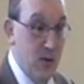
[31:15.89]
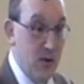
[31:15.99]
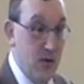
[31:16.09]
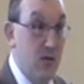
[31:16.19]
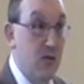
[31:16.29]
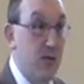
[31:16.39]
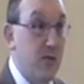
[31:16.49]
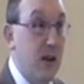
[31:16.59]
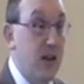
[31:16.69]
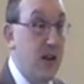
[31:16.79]
about
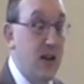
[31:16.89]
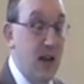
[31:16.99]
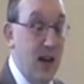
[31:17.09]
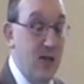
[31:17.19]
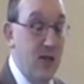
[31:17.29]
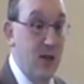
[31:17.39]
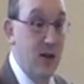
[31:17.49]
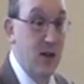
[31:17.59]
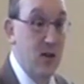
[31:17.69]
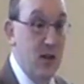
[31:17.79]
fighting in heaven
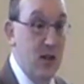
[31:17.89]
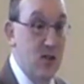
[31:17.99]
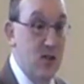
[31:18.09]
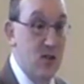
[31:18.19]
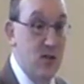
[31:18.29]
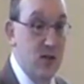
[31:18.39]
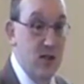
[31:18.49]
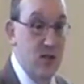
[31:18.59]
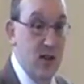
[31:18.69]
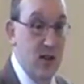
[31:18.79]
and how the angels do
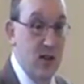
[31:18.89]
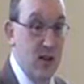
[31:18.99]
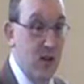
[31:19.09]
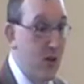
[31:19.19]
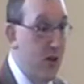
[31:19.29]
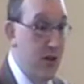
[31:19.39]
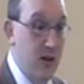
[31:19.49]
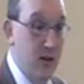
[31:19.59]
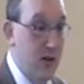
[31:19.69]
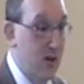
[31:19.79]
this, that, and the
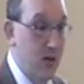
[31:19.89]
other.